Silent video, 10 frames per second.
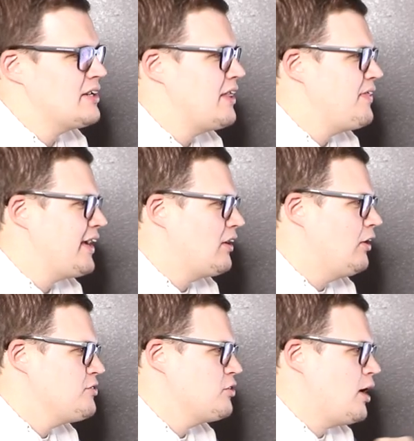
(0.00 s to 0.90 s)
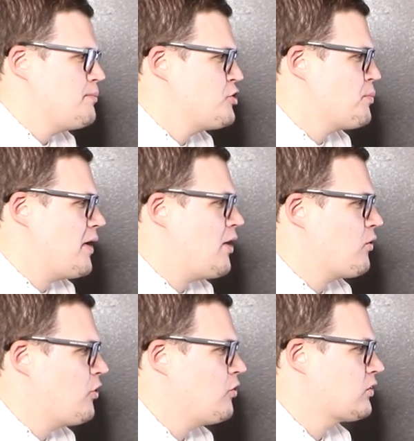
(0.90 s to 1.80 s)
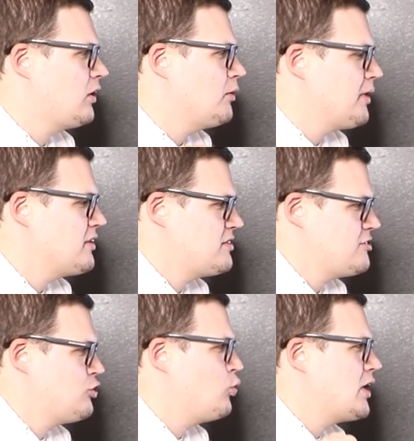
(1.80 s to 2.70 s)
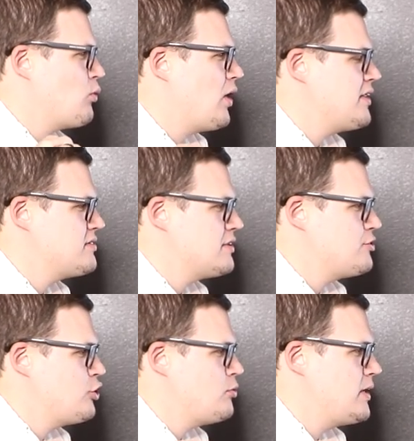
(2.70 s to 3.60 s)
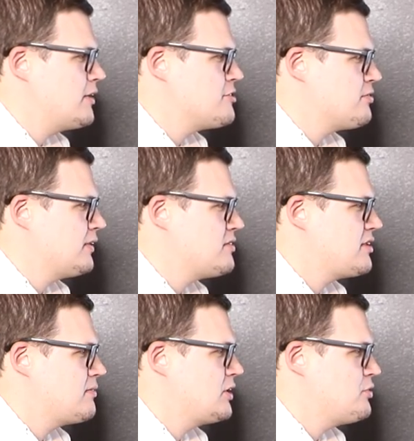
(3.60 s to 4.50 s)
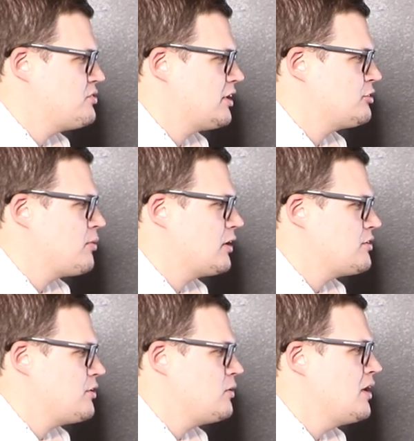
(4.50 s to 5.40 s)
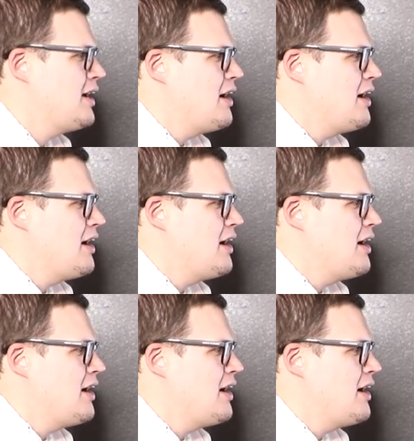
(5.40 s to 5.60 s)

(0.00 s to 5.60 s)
and I think it also ups your power overall because it says 20 watts on 2 meters for the 706 Mark II.